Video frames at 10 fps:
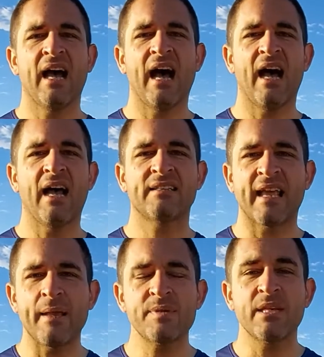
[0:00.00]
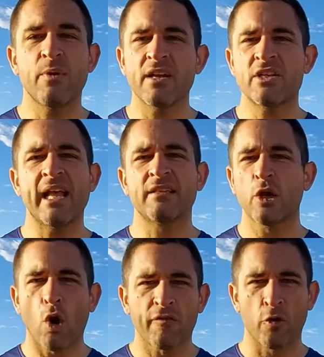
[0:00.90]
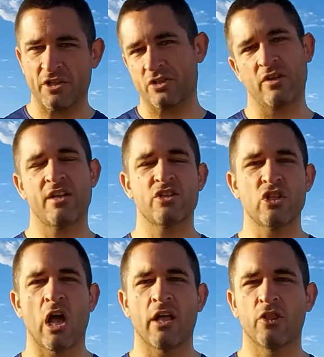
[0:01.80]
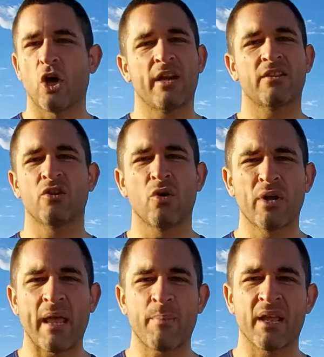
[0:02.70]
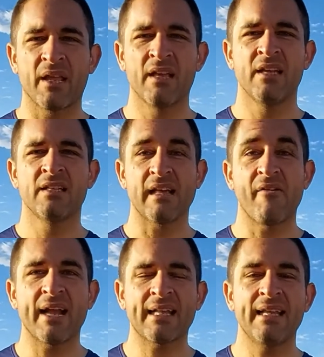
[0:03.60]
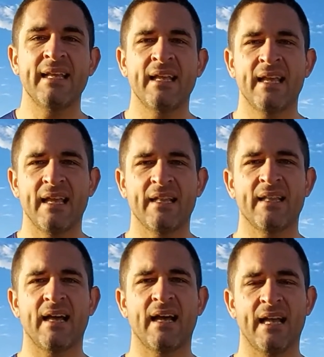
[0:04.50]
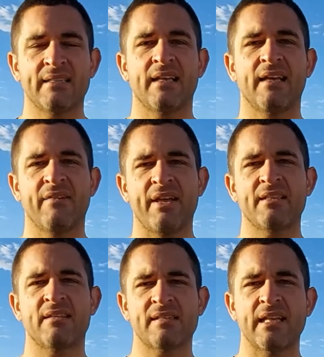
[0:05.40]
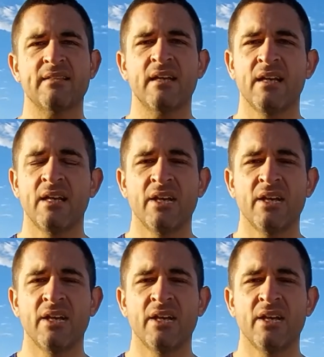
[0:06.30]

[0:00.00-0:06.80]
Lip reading: At Kempsey, we're actually at the golf course, so there is no camping directly at the event center,